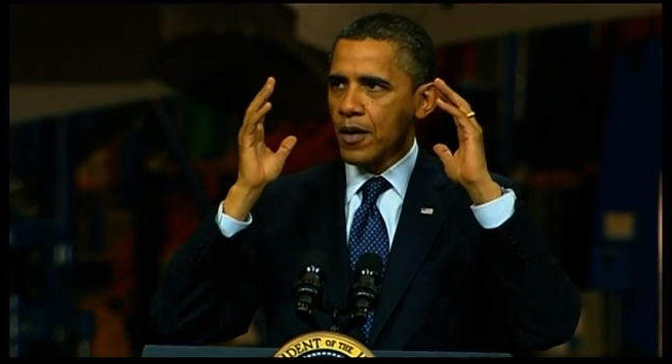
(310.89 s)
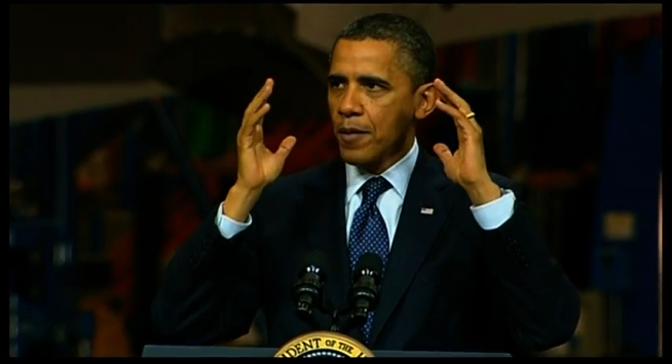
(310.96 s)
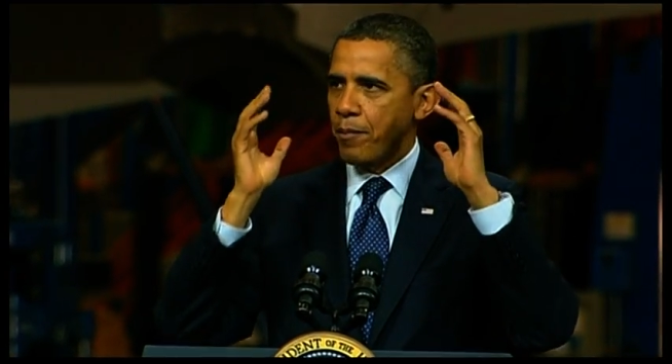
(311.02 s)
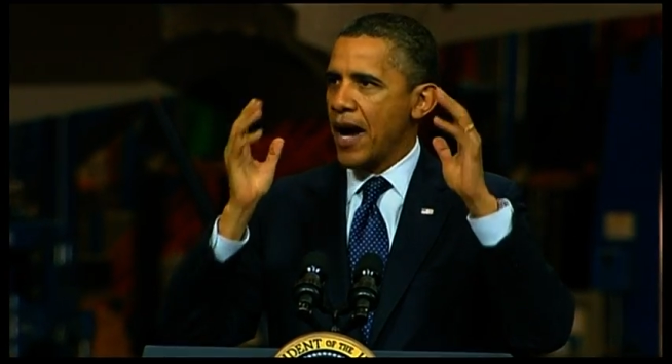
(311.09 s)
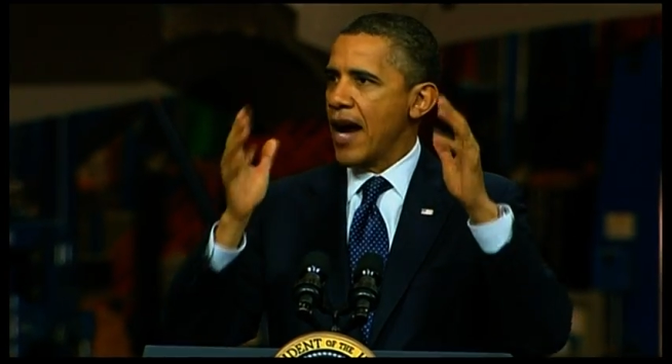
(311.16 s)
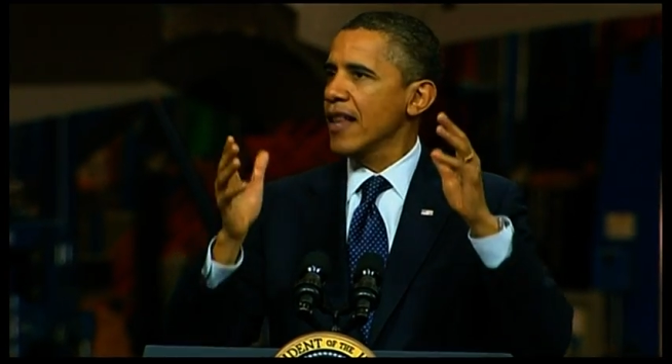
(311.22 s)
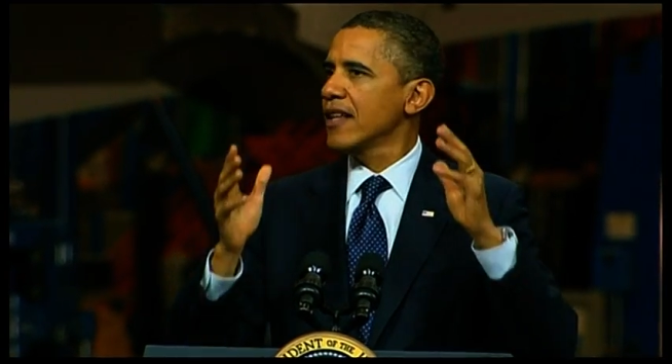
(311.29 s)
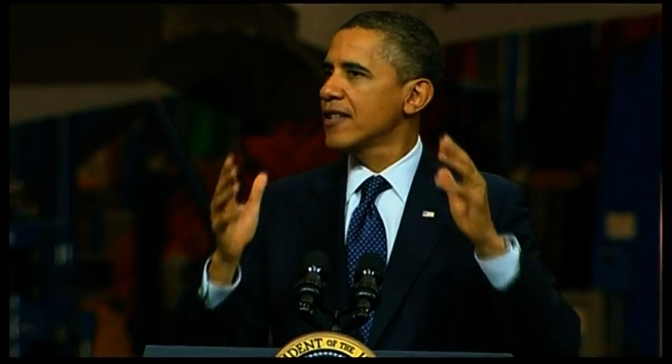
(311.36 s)

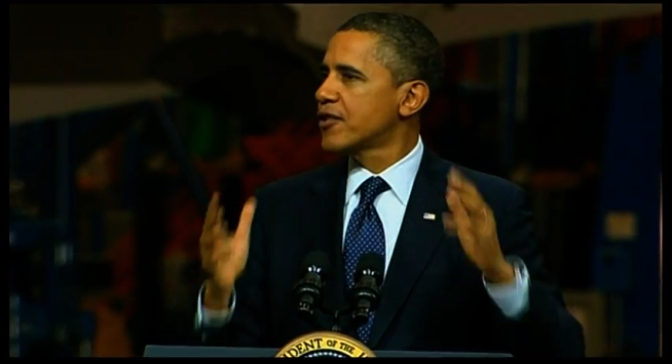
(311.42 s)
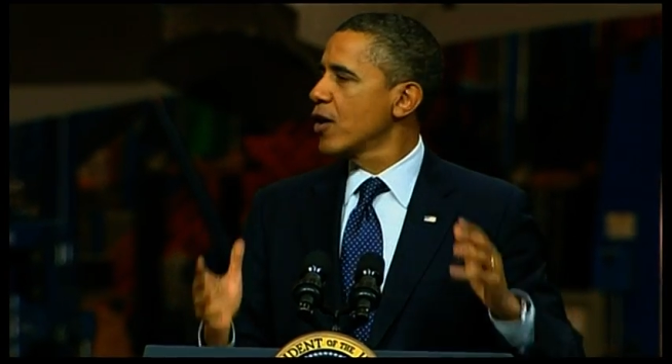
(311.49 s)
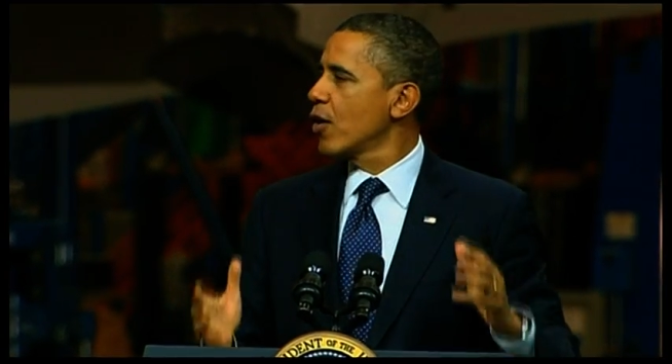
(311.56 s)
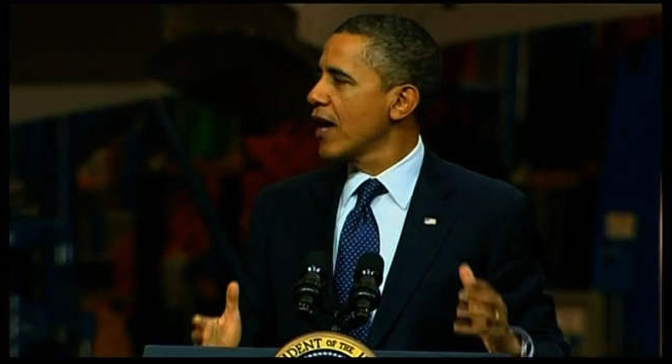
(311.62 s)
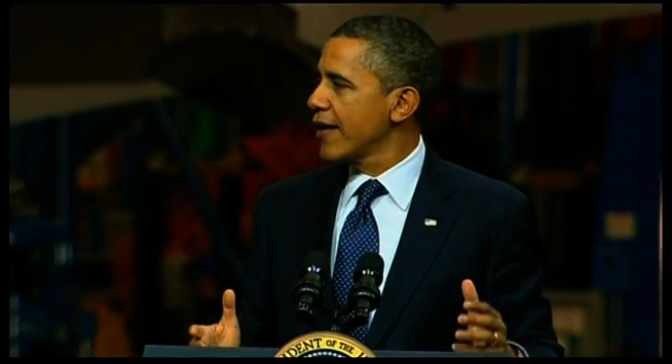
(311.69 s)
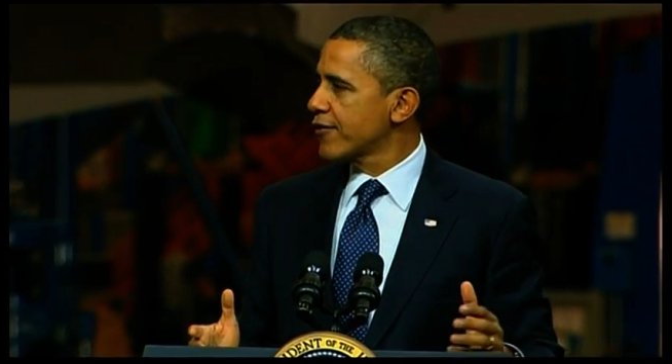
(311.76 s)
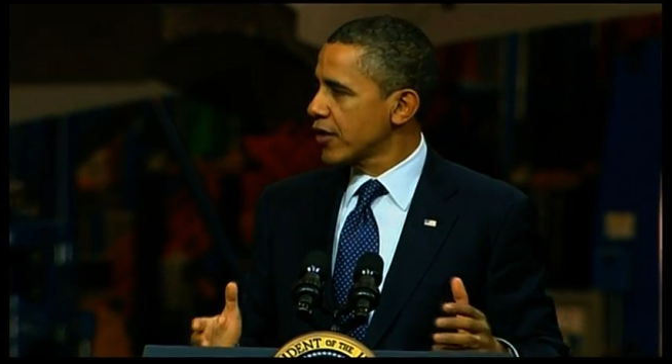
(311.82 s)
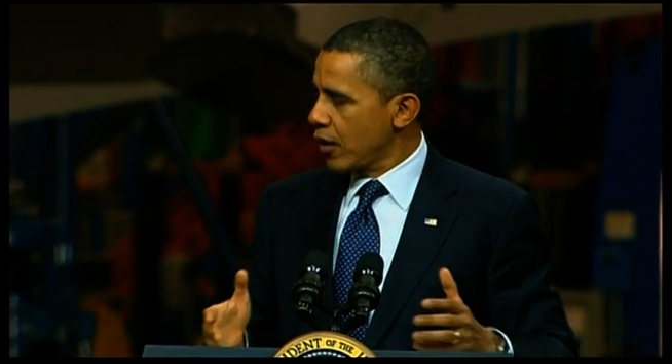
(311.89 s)
pilots don't
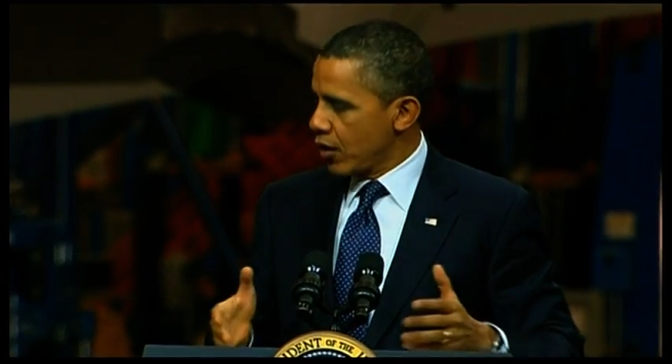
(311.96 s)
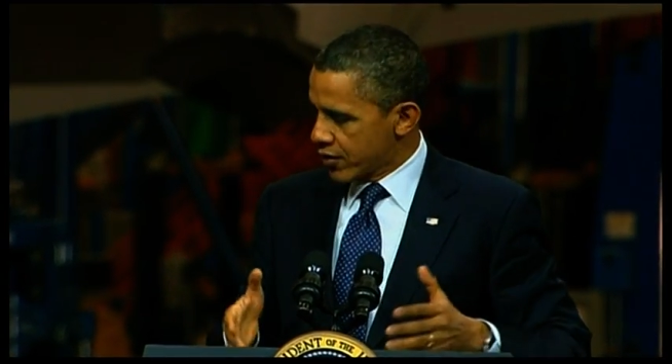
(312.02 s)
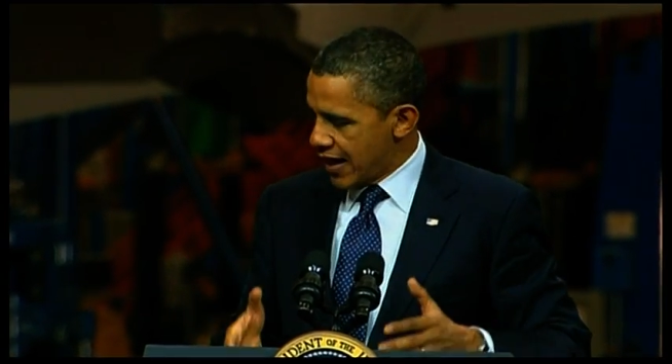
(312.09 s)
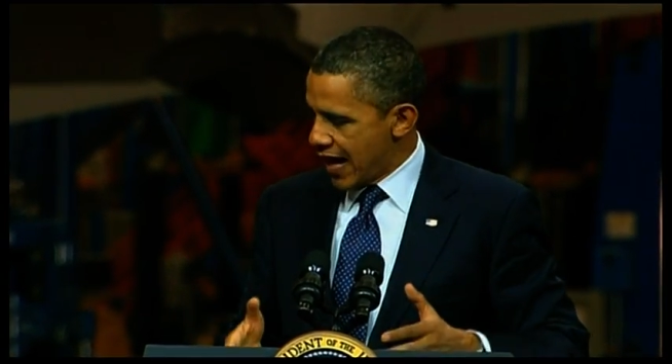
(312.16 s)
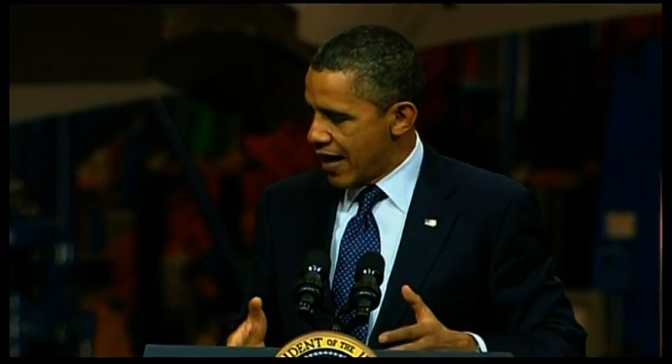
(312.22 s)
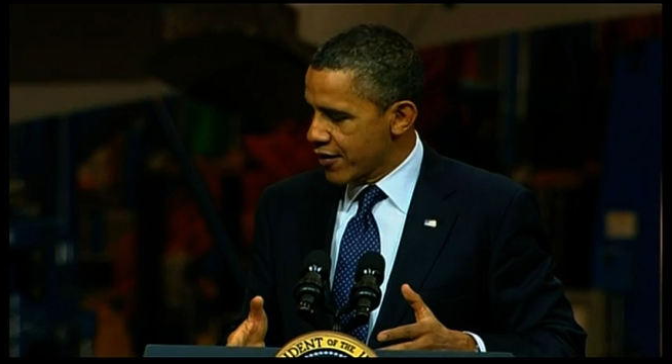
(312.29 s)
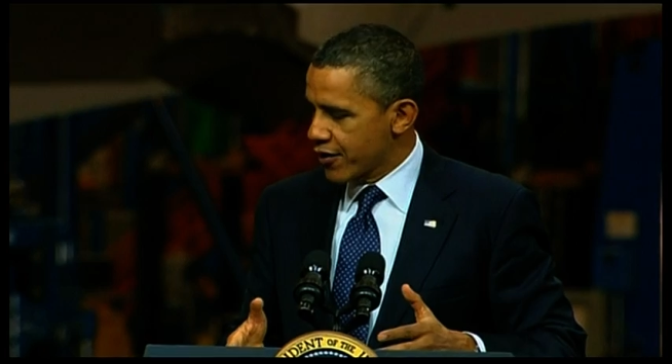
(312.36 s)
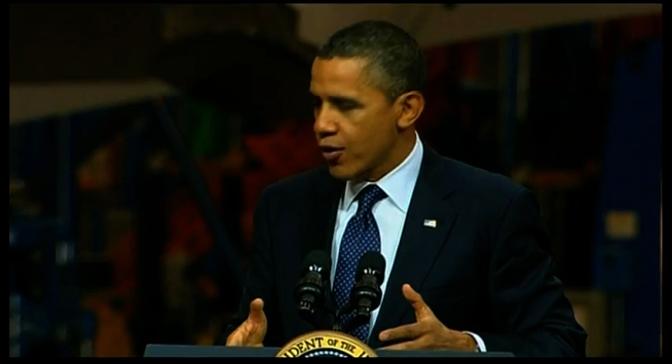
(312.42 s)
have to look
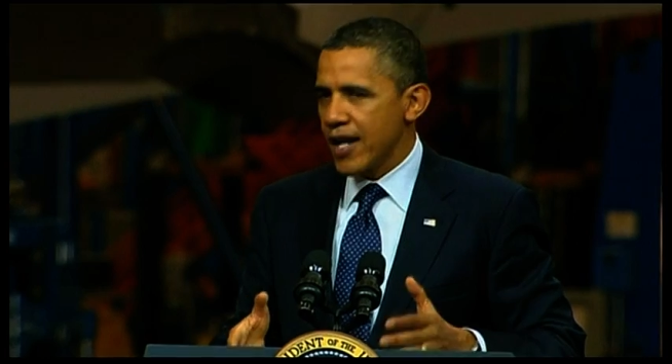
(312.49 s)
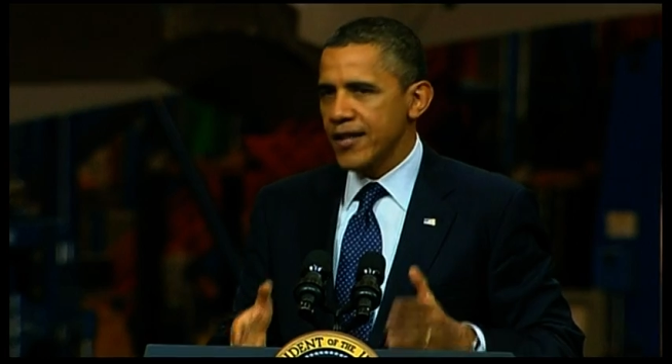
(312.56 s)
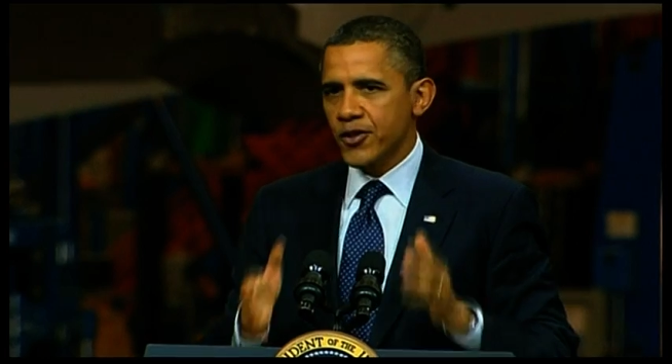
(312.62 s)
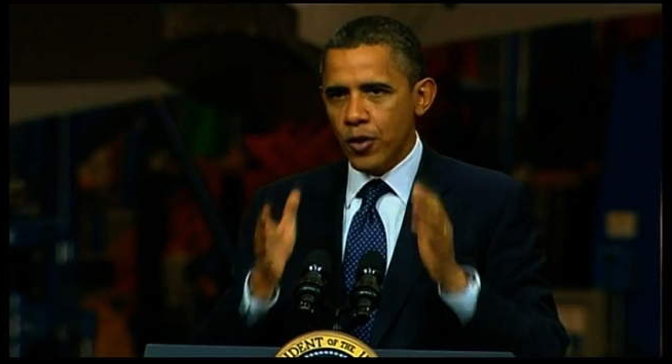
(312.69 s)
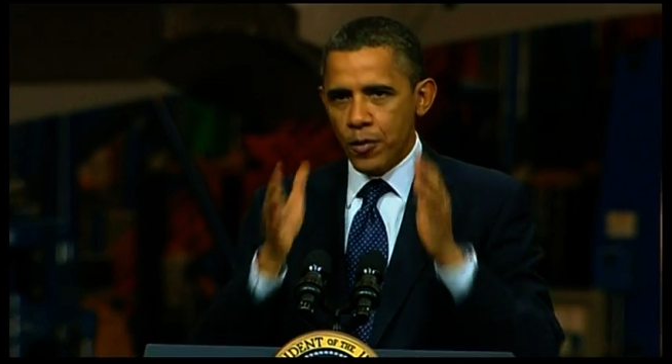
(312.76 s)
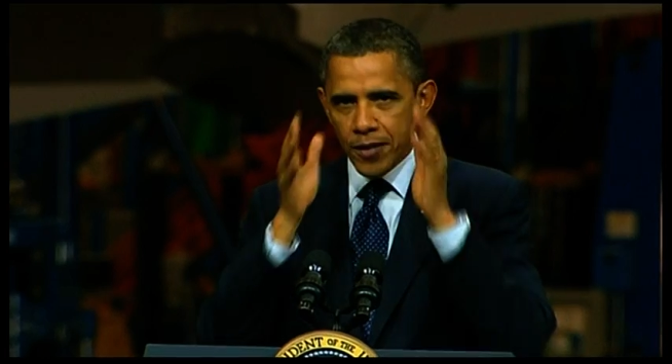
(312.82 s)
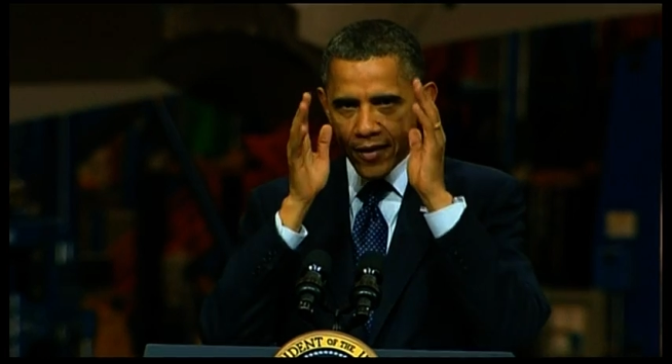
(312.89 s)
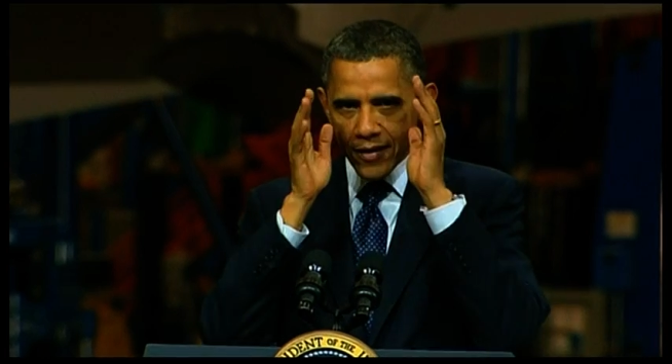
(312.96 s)
down at their instruments.